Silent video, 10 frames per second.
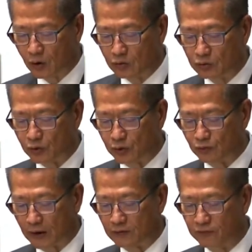When the
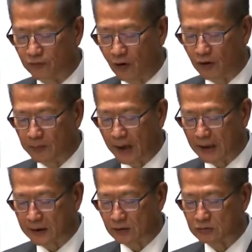airside
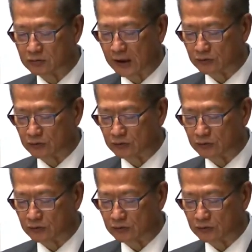intermodal